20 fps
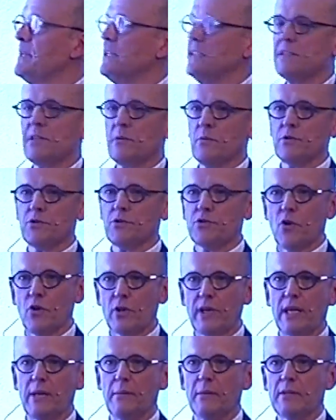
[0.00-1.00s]
Minister was
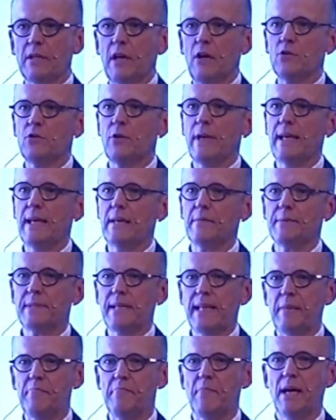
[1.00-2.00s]
talking about how to help
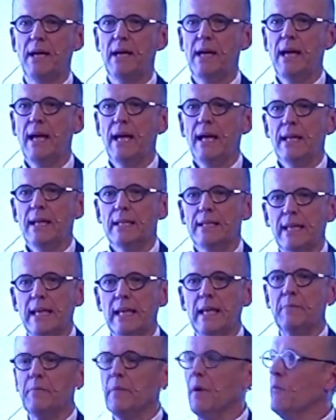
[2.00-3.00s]
them.
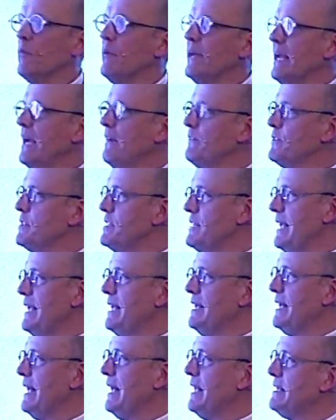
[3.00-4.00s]
We have
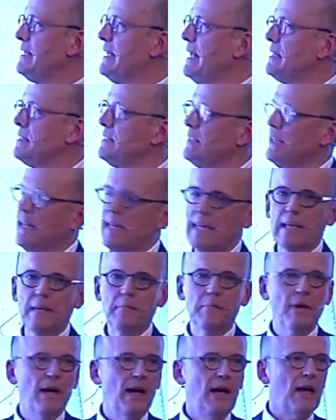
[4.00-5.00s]
seen then that the
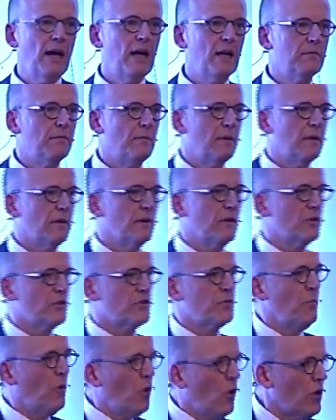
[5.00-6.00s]

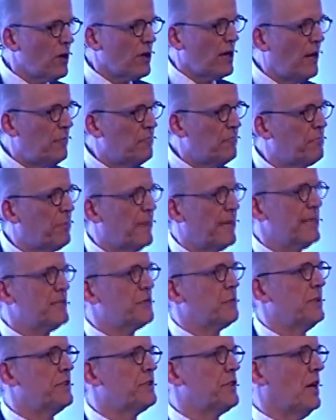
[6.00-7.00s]
small
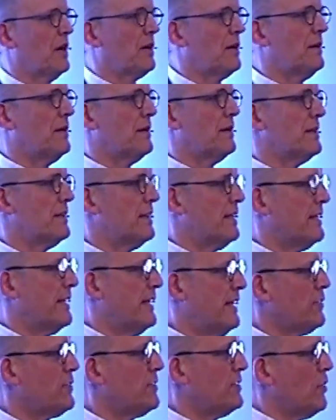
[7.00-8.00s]
companies which are
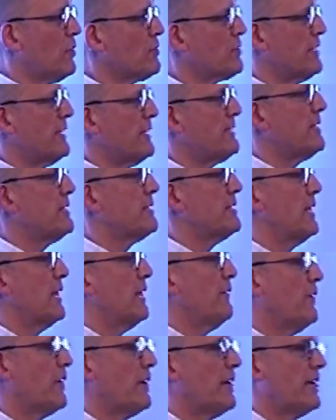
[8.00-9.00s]
not
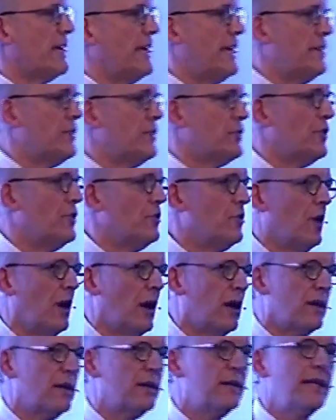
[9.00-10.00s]
necessarily very keen to do
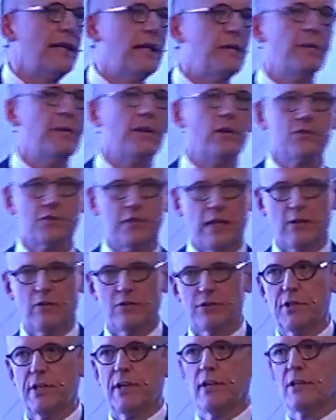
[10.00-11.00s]
R&D because they
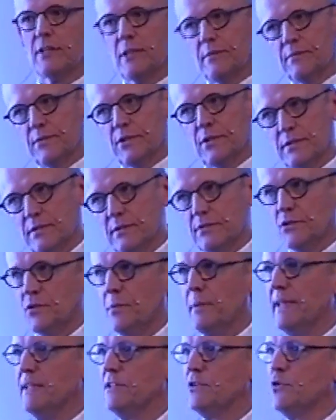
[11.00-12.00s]
consider them to
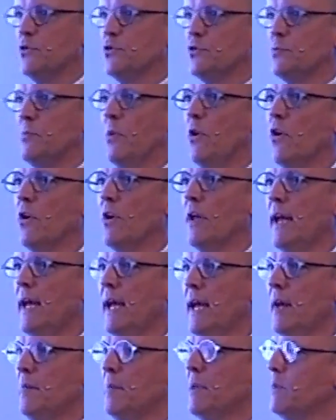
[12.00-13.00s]
be too small,
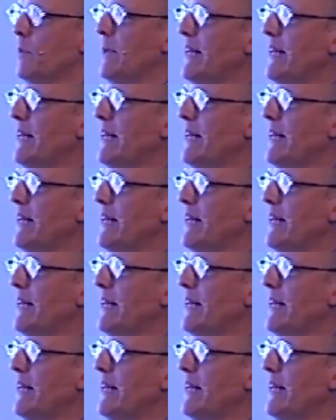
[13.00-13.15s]
but